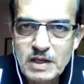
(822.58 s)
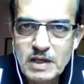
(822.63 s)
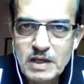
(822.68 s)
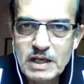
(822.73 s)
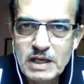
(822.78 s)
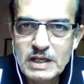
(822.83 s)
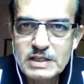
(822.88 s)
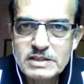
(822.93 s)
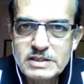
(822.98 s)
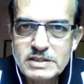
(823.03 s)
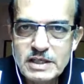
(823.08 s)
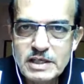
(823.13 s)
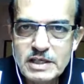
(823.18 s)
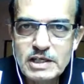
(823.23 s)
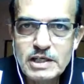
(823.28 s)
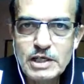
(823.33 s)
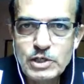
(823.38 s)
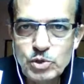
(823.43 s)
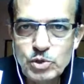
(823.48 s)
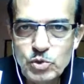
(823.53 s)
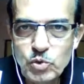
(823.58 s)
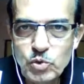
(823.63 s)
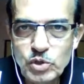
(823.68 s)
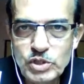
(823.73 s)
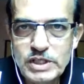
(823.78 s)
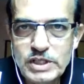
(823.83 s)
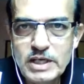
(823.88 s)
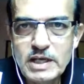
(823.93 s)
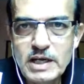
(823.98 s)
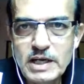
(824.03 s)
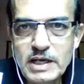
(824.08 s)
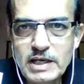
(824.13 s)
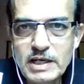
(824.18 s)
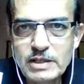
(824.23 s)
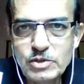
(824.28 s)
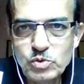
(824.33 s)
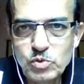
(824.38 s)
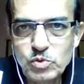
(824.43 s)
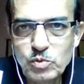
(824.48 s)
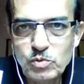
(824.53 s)
and suddenly you go there and
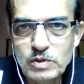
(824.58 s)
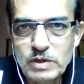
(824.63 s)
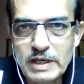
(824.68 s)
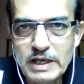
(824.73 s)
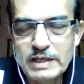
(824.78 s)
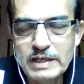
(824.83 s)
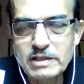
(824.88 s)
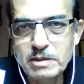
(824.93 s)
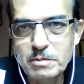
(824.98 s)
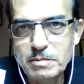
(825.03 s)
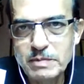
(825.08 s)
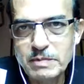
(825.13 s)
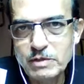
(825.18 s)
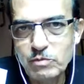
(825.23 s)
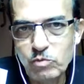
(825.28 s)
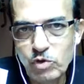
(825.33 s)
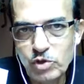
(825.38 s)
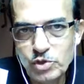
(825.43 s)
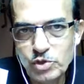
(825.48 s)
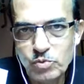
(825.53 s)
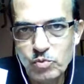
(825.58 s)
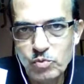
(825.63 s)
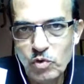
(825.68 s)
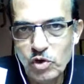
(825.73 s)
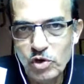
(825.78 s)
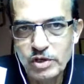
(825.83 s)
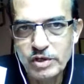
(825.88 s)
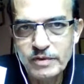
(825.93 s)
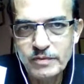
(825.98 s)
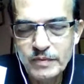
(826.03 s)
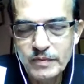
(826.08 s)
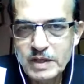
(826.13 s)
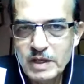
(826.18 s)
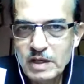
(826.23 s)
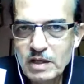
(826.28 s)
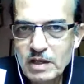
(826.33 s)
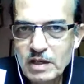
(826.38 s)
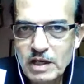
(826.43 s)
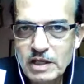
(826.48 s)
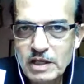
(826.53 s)
you get the bird what you want,
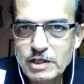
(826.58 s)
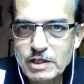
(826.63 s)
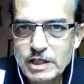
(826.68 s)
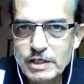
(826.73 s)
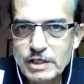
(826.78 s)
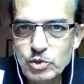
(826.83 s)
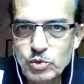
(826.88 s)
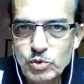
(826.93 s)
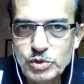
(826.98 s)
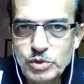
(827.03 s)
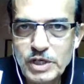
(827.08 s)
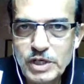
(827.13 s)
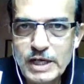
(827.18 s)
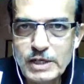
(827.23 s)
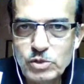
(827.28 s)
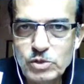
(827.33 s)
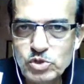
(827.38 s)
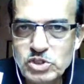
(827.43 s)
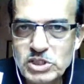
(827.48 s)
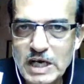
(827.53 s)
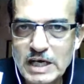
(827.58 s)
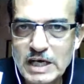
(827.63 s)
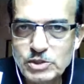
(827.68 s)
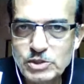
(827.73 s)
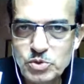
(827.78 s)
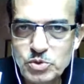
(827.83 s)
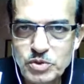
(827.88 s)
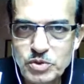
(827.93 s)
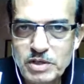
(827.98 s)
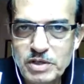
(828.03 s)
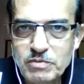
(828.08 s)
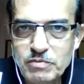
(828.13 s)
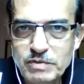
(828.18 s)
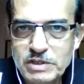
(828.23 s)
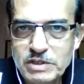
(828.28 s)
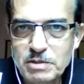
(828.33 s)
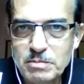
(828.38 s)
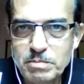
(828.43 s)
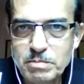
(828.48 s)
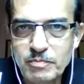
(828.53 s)
and then you try to start shooting with
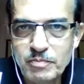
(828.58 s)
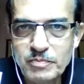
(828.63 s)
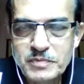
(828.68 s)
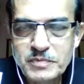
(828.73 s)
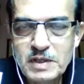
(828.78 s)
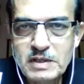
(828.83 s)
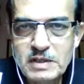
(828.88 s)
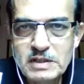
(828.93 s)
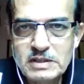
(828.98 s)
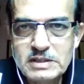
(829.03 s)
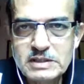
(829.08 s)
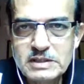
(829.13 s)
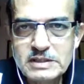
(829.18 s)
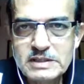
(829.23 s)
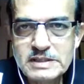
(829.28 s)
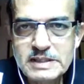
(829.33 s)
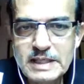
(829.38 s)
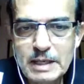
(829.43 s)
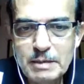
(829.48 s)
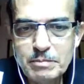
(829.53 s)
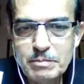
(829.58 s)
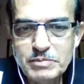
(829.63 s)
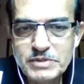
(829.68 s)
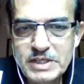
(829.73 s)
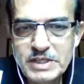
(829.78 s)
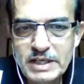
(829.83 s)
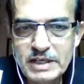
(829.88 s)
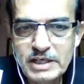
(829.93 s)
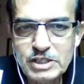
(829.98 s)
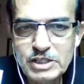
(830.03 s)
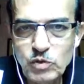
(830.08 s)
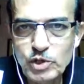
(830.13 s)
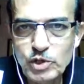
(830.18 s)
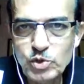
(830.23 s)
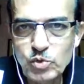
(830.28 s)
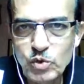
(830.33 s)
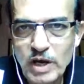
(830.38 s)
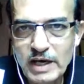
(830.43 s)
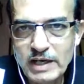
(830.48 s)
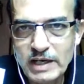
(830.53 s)
the same settings what you
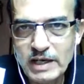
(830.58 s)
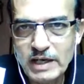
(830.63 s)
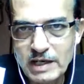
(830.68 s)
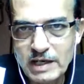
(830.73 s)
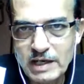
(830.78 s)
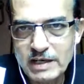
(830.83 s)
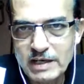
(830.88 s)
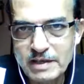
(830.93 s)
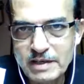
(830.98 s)
had earlier.